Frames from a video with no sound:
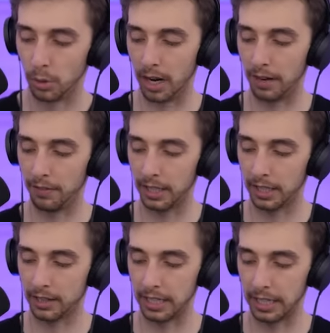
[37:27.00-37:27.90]
Do I have,
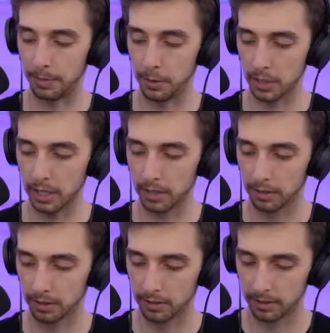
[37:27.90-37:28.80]
like, thinking music?
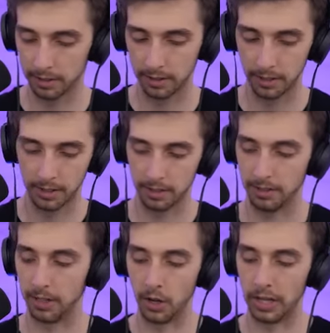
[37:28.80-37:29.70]

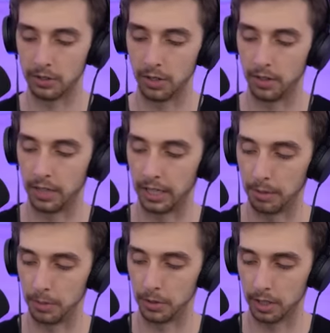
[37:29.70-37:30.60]
No, that's not the
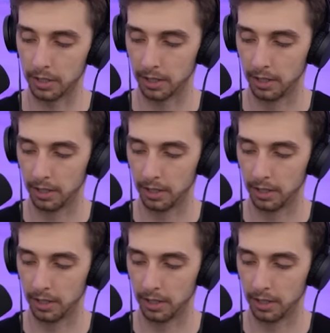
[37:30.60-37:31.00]
thinking music.